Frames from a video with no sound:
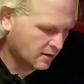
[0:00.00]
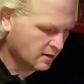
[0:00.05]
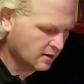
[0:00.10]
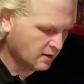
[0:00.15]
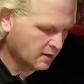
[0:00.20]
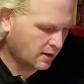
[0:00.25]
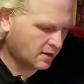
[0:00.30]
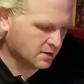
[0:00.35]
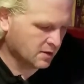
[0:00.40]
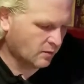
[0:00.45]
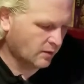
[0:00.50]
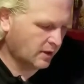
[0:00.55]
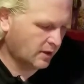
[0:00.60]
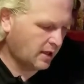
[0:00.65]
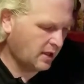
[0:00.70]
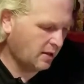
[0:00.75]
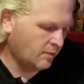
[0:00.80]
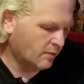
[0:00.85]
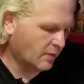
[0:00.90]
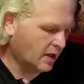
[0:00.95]
because I want to
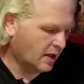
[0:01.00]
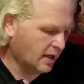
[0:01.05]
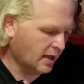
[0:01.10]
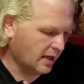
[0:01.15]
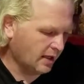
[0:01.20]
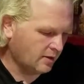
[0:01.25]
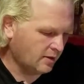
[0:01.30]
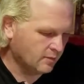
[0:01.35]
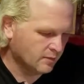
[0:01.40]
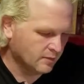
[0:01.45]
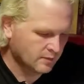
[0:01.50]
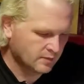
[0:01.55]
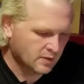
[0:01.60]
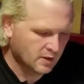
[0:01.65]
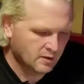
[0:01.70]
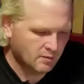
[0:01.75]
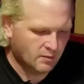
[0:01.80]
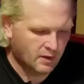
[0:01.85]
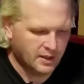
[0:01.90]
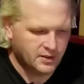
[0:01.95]
keep
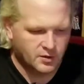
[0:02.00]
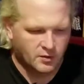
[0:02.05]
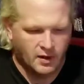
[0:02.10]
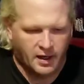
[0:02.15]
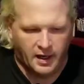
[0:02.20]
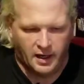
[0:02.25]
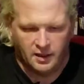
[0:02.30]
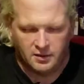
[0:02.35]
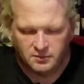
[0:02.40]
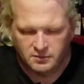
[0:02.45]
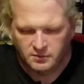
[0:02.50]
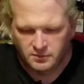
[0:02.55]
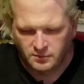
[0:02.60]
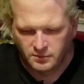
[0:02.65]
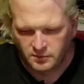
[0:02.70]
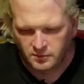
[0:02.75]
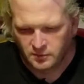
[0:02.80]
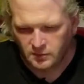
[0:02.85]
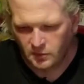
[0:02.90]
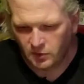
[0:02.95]
my terrain
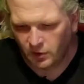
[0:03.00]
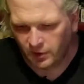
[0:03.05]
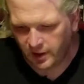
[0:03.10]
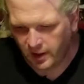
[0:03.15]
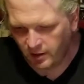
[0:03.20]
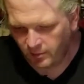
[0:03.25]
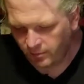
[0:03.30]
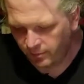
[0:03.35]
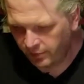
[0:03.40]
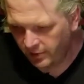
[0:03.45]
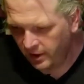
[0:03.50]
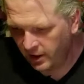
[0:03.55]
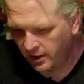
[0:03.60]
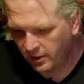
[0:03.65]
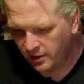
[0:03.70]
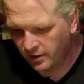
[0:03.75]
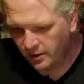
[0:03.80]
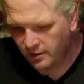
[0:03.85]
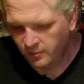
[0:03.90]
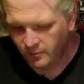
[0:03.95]
looking pretty good.